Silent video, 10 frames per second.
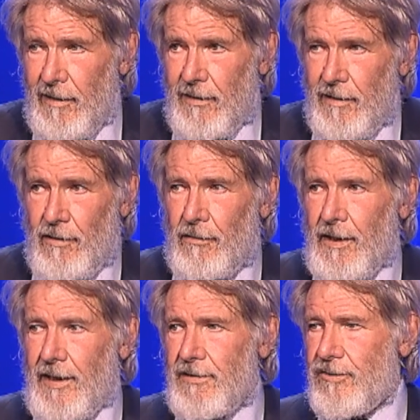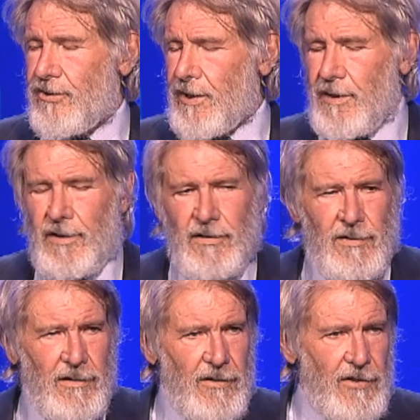not only has cheetahs
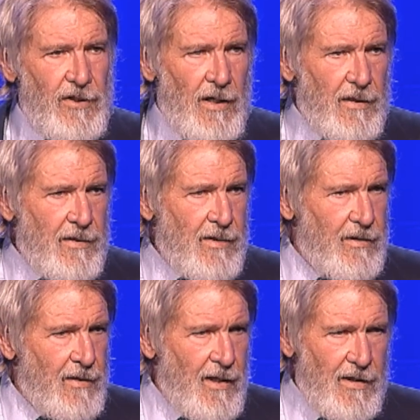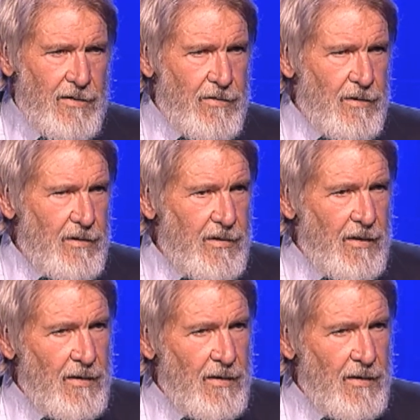and sharks and kestrels,